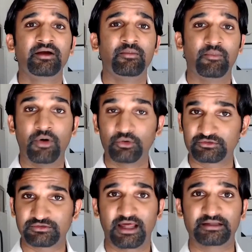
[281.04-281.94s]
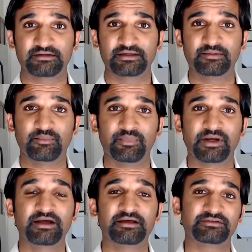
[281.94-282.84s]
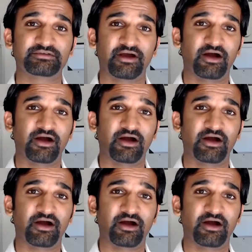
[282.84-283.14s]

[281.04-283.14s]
most likely because